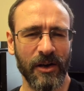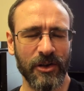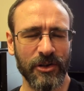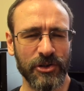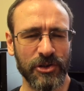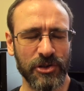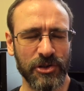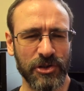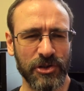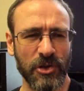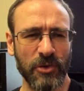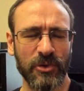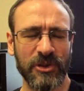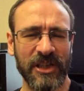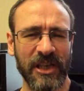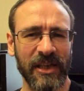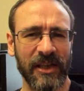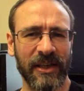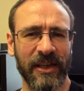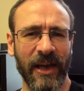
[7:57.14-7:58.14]

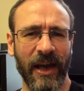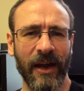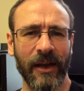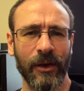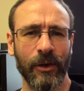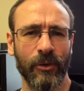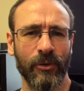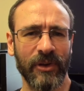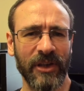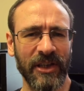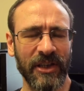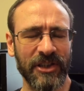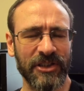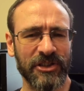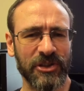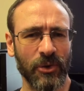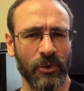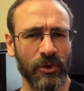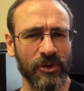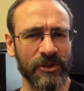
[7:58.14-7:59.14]
shooting gallery
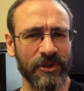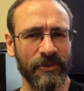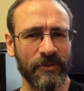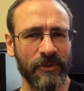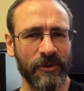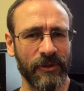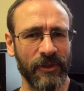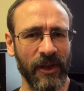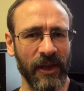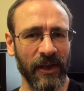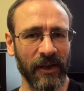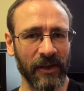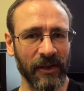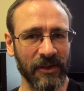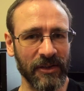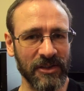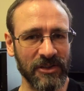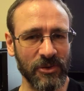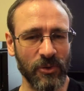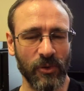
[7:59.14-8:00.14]
sort of thing.
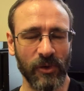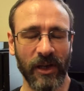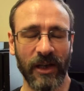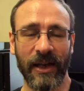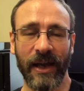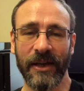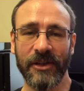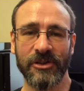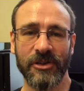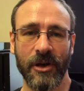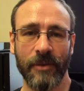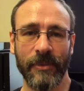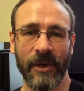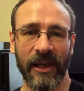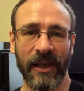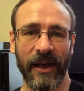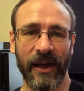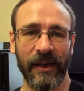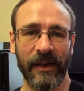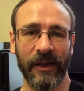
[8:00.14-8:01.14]
It was all
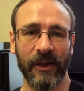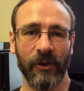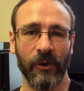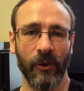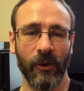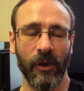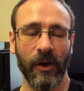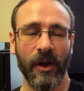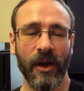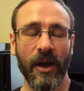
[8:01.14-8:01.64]
electromechanical.